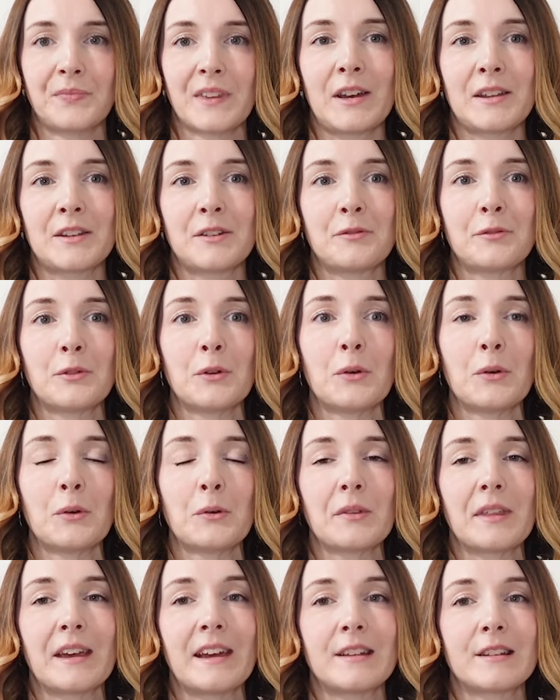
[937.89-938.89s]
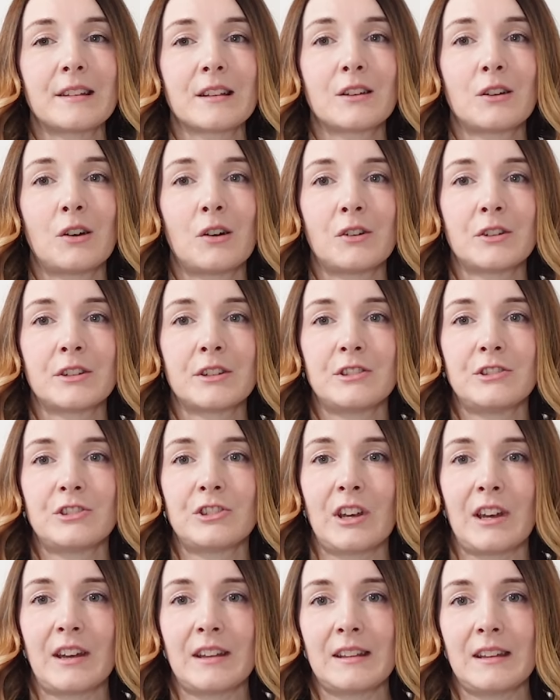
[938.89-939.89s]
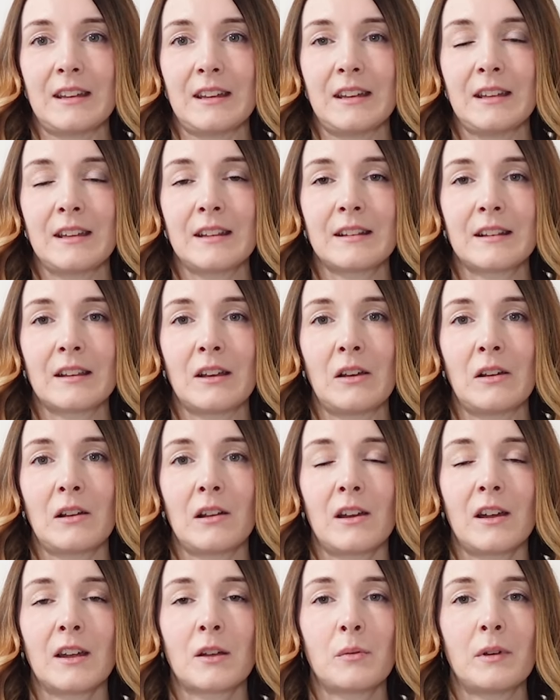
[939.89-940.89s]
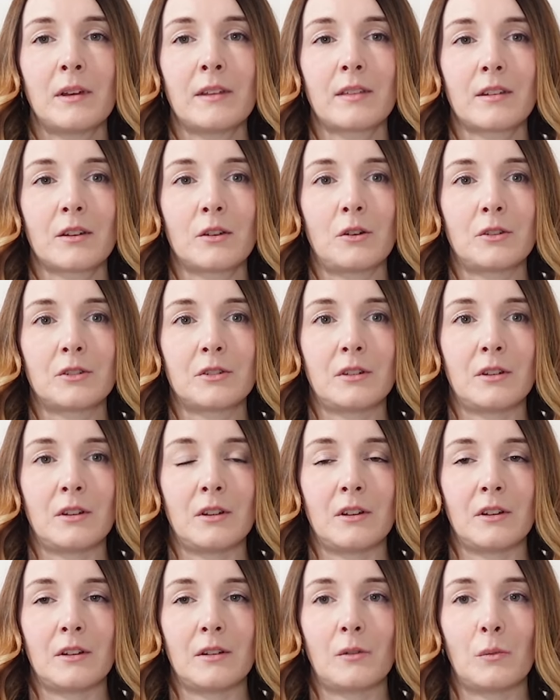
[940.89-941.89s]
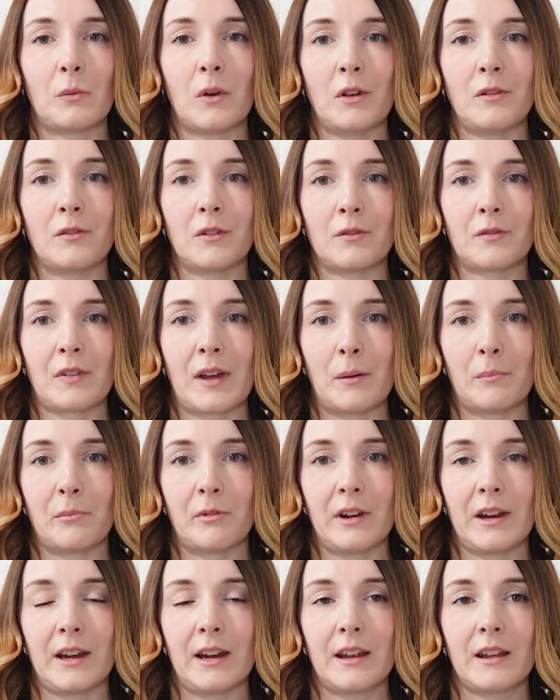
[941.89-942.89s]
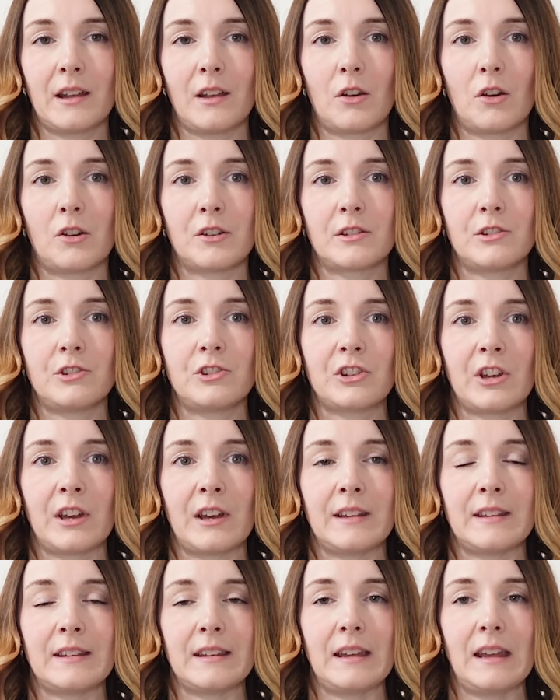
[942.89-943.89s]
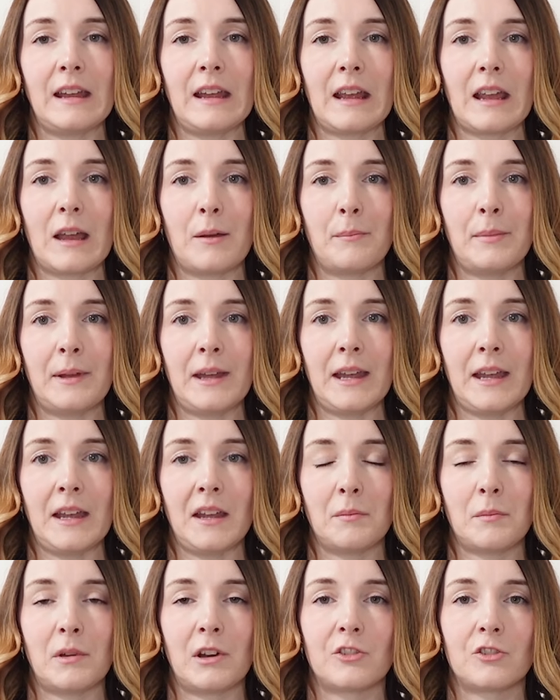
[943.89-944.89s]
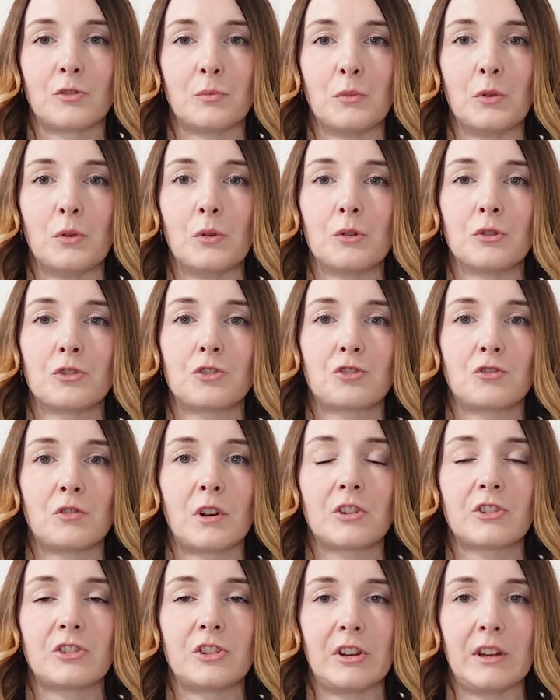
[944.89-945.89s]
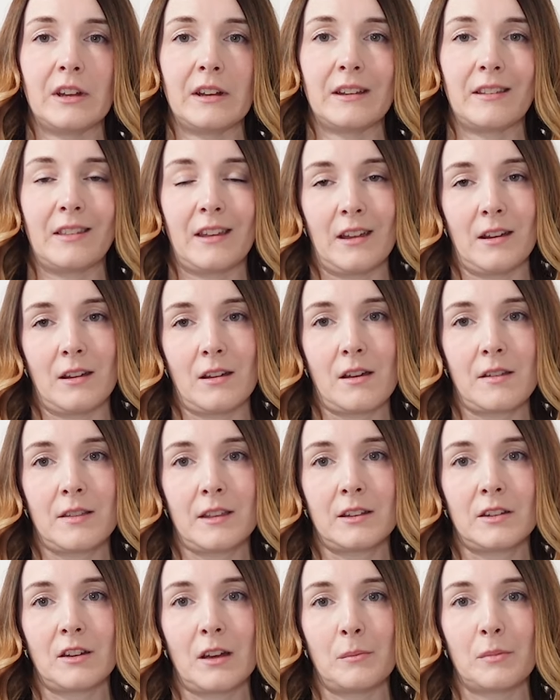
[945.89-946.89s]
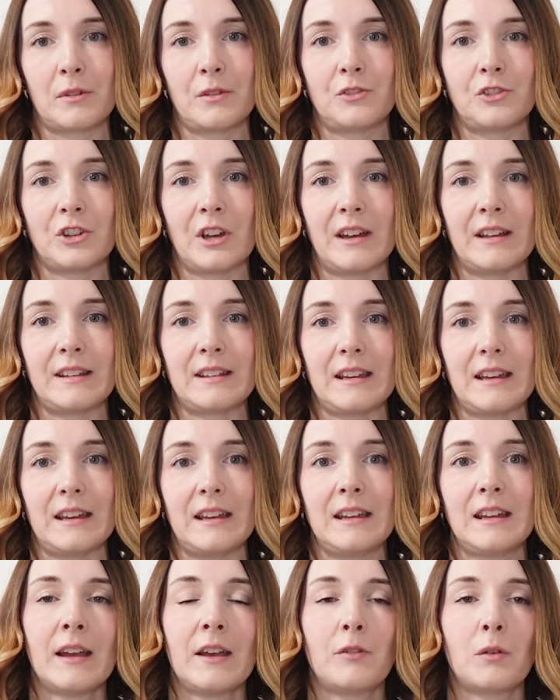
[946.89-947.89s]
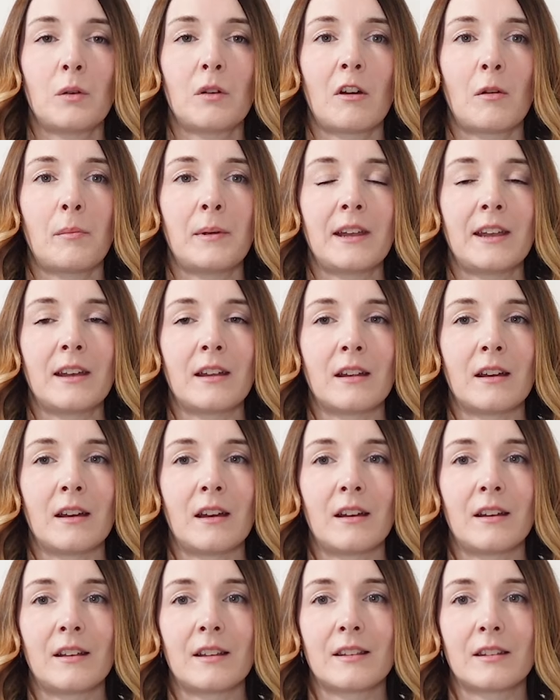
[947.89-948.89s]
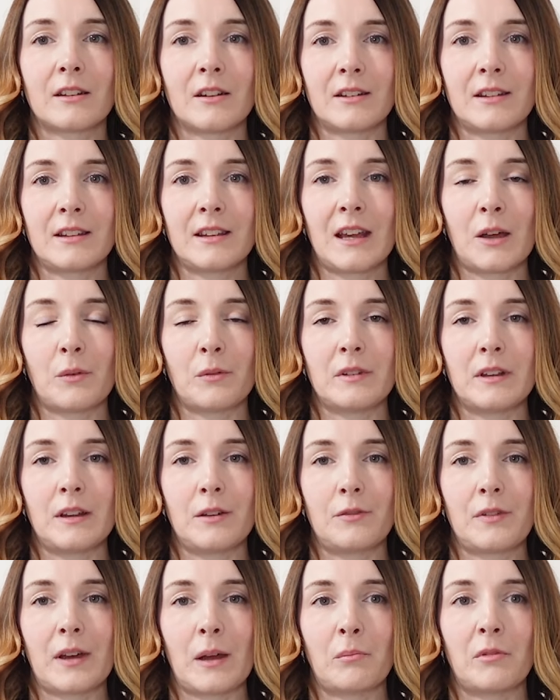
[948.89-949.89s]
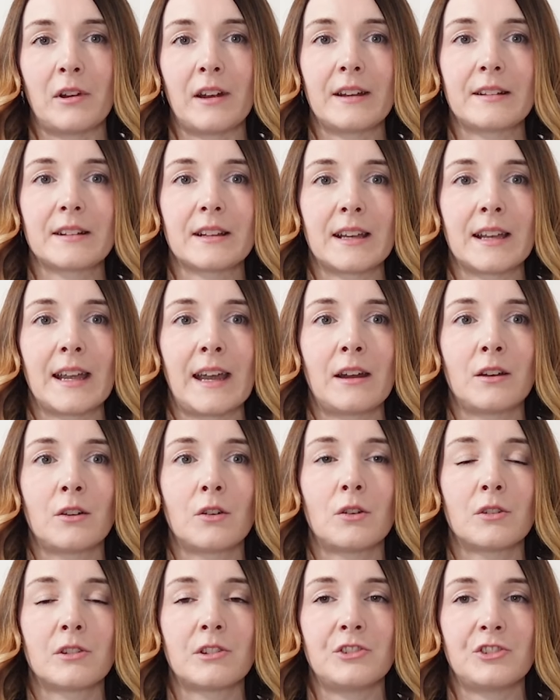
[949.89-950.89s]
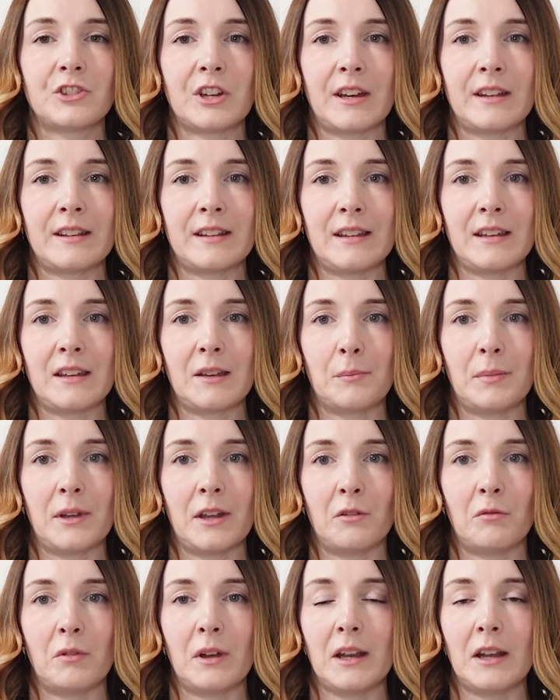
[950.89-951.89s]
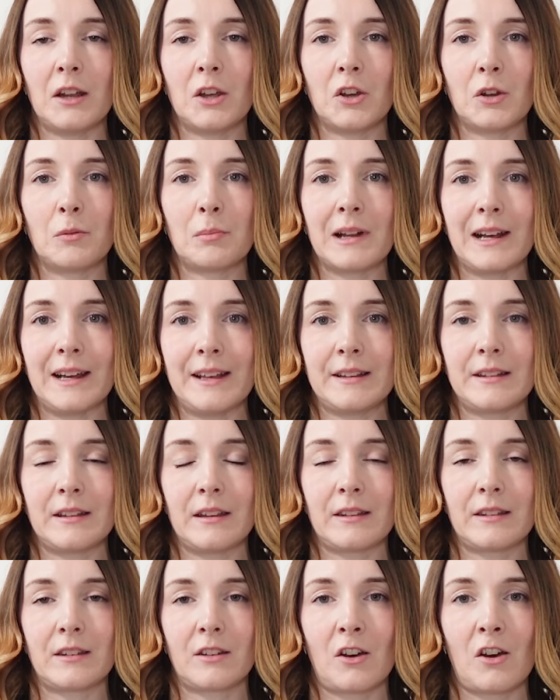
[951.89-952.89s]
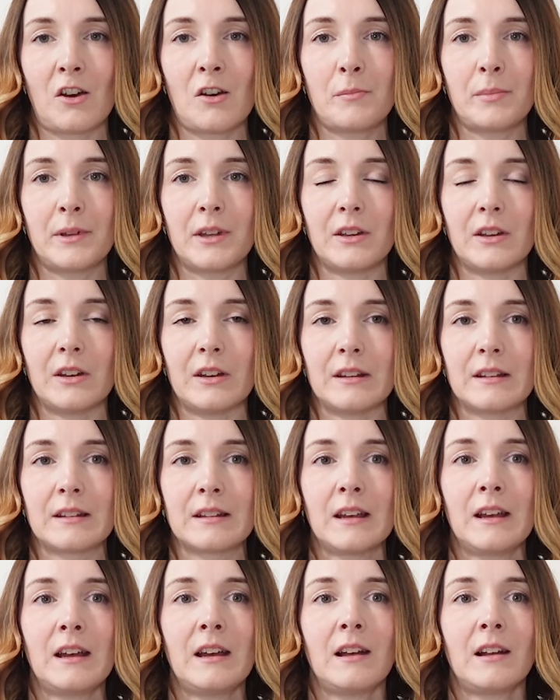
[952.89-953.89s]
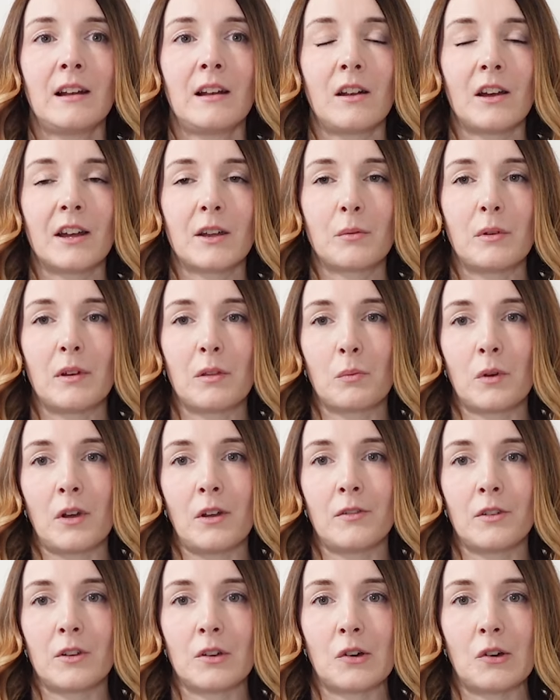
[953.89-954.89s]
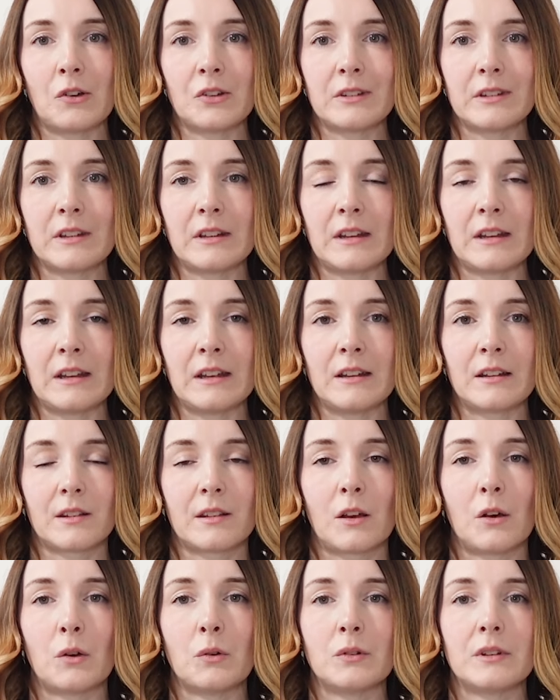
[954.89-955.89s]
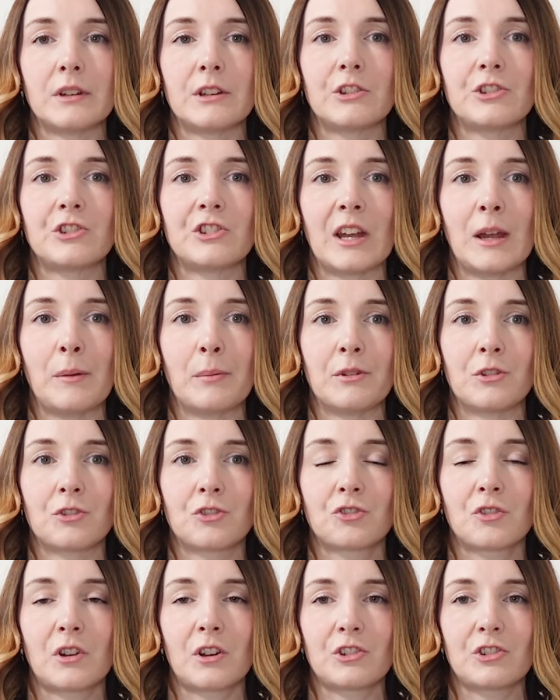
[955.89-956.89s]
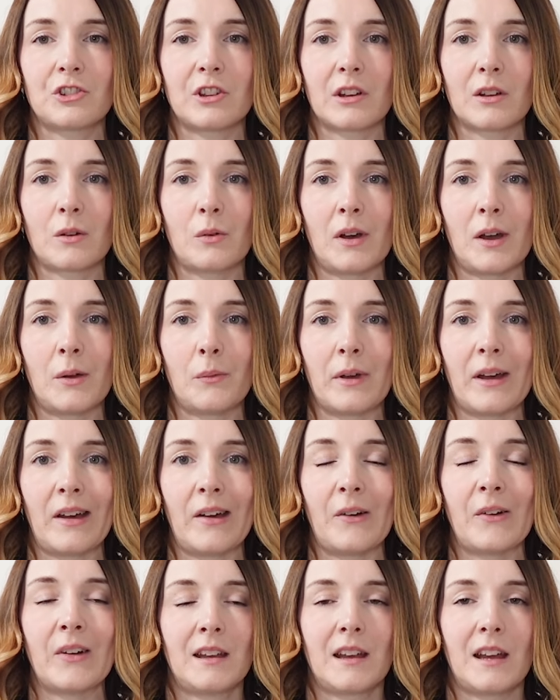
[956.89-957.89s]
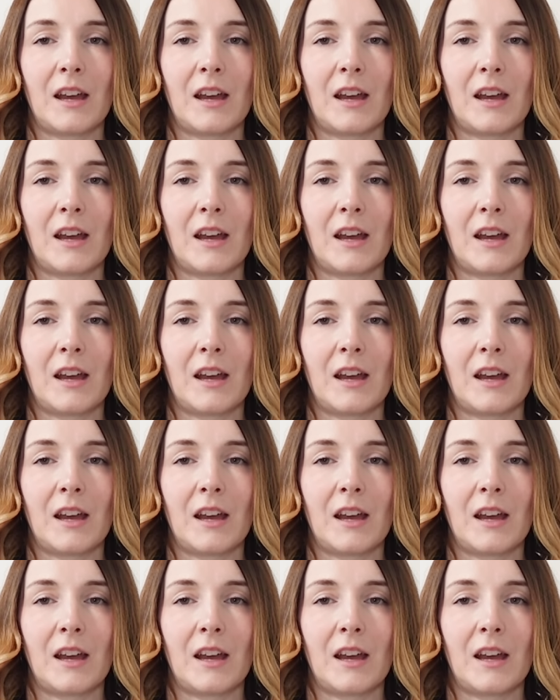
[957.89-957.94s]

First of all, there's cotton jersey. So like with the cotton woven fabric, cotton jersey can be much more structured than other types of jersey. If you are a beginner starting out with knit fabrics, again, cotton jersey can be a really good place to start because, like with woven cotton, it does hold its shape and structure quite well.